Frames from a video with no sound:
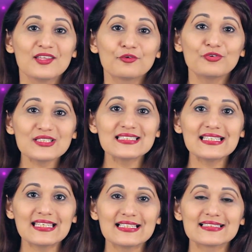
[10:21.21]
The first
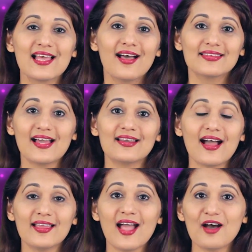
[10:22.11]
thing is that
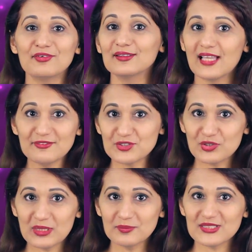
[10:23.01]
I have a live
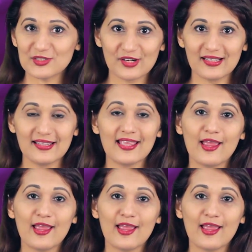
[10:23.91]
stream starting